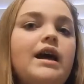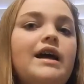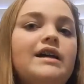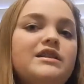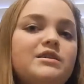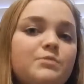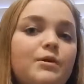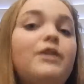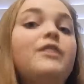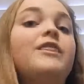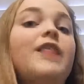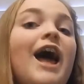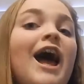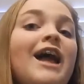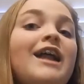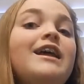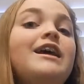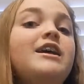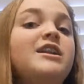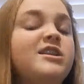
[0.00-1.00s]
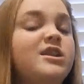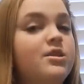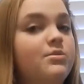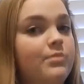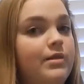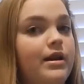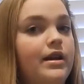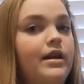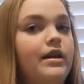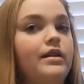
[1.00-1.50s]
and split that into
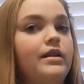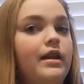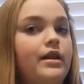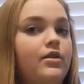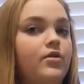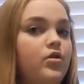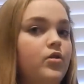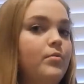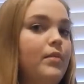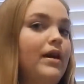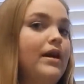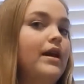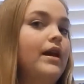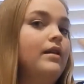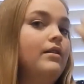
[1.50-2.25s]
3 like you're going to make